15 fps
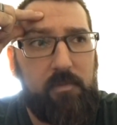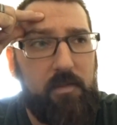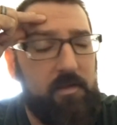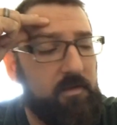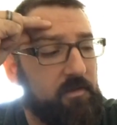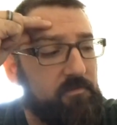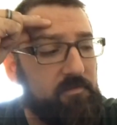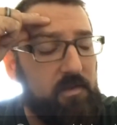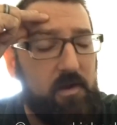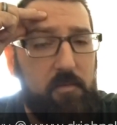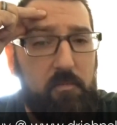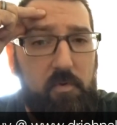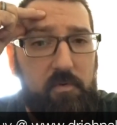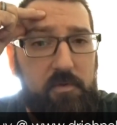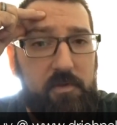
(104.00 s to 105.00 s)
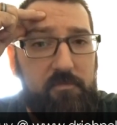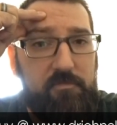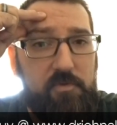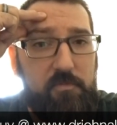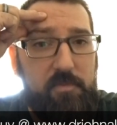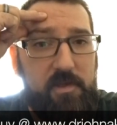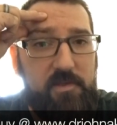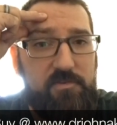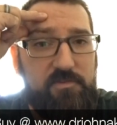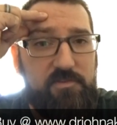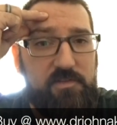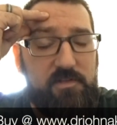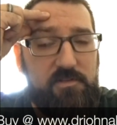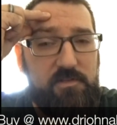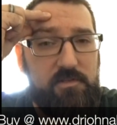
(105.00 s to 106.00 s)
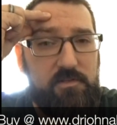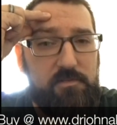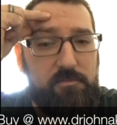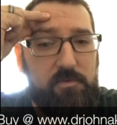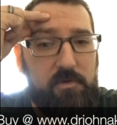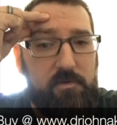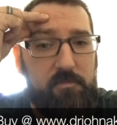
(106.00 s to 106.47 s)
Like I said, I'm only a few pages into this book,